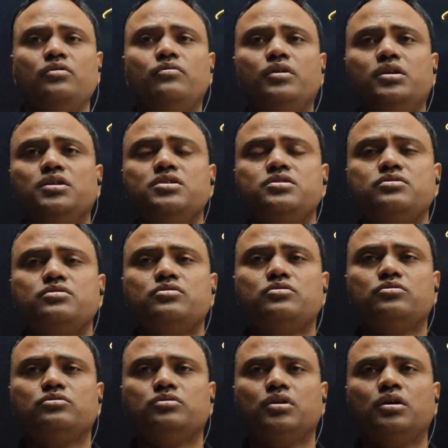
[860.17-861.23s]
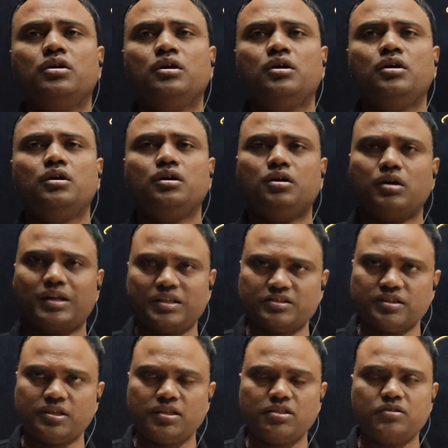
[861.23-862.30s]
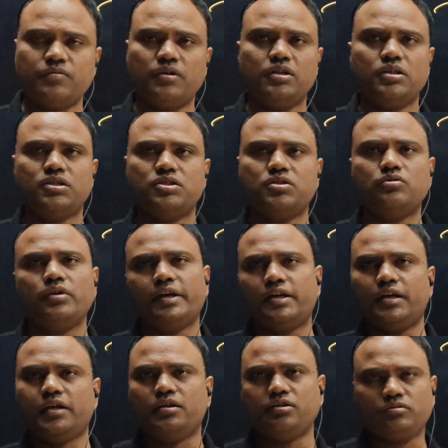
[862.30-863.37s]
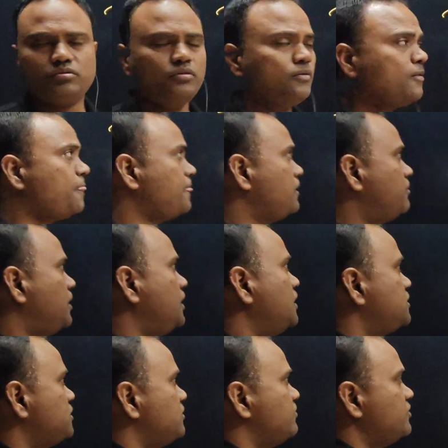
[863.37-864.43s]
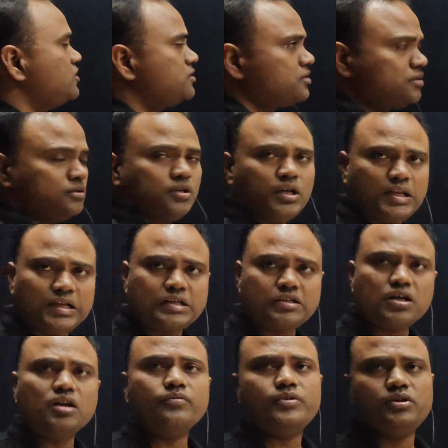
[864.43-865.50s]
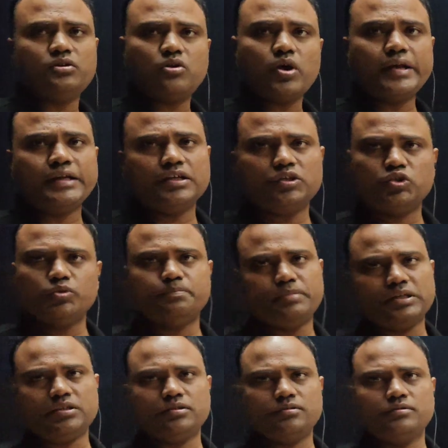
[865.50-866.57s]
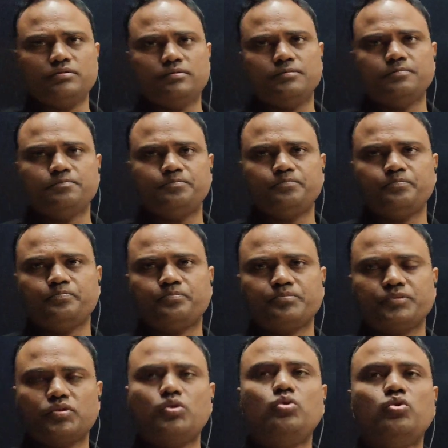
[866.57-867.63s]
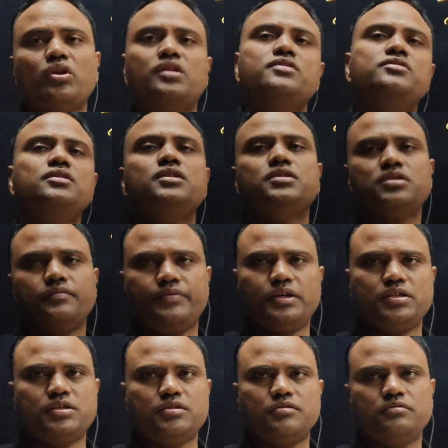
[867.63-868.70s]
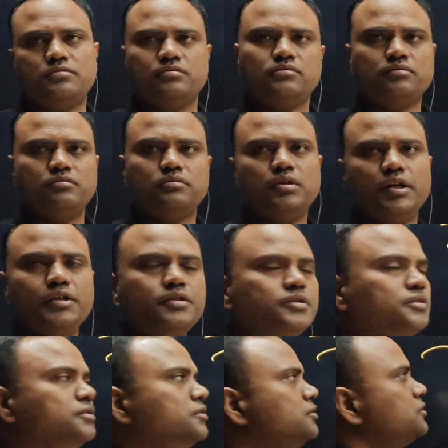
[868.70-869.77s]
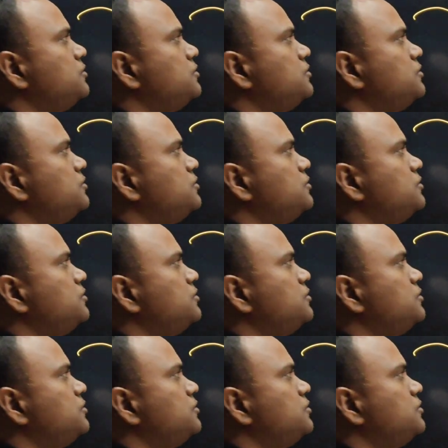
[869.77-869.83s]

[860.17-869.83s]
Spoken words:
one is through resonance, one is through inductive. Minus M is electron withdrawing group through resonance effect, right?